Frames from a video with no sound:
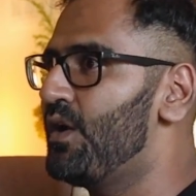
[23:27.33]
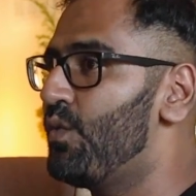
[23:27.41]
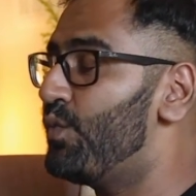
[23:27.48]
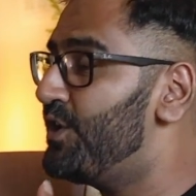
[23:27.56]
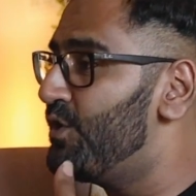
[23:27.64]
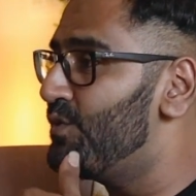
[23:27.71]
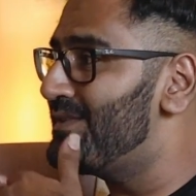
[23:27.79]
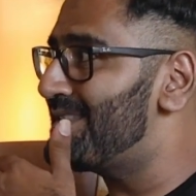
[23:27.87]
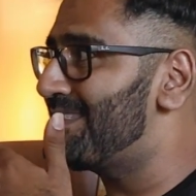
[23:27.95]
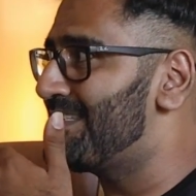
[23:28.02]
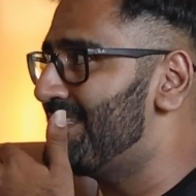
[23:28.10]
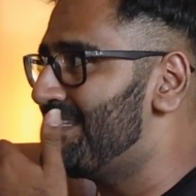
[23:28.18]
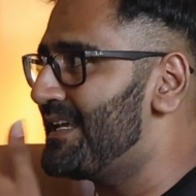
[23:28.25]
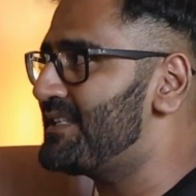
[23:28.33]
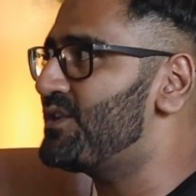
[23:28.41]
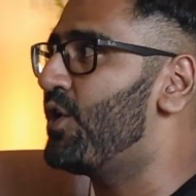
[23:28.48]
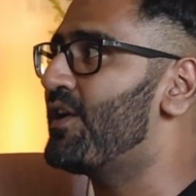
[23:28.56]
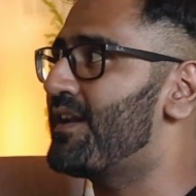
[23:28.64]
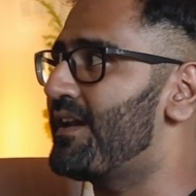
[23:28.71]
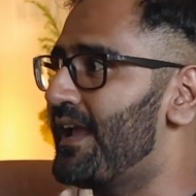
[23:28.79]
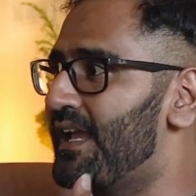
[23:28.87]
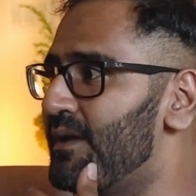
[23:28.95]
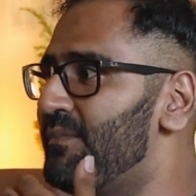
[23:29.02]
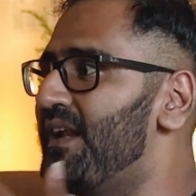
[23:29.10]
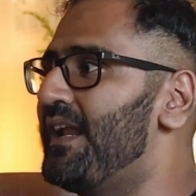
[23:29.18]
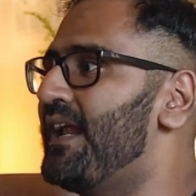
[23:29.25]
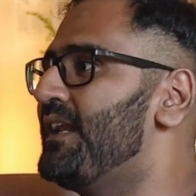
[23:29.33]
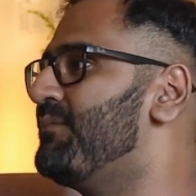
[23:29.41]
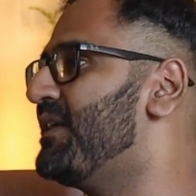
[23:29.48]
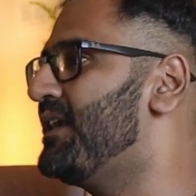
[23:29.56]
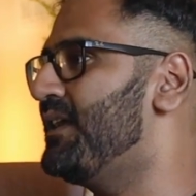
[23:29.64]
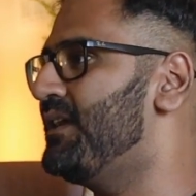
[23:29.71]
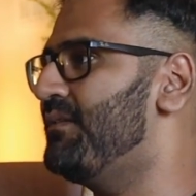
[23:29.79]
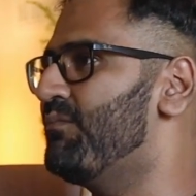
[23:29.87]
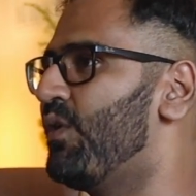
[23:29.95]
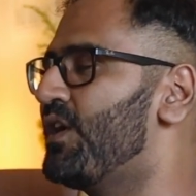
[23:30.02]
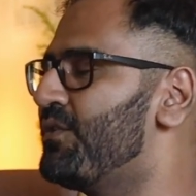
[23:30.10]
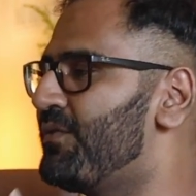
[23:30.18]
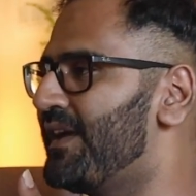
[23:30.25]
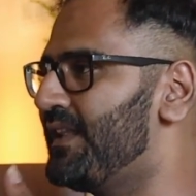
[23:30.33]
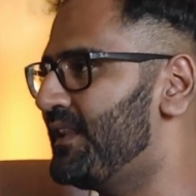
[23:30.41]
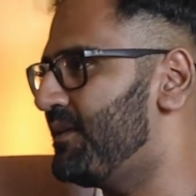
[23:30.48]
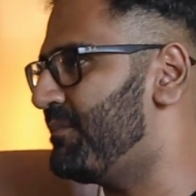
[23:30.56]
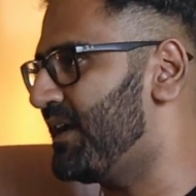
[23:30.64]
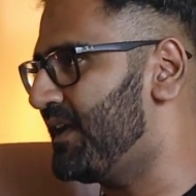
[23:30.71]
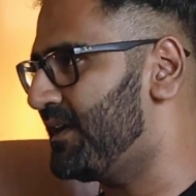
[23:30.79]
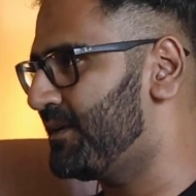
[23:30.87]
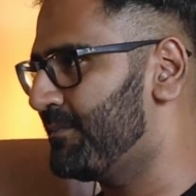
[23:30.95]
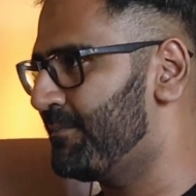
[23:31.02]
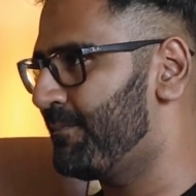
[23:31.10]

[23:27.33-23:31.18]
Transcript: would you suggest or recommend anybody modifying their bike?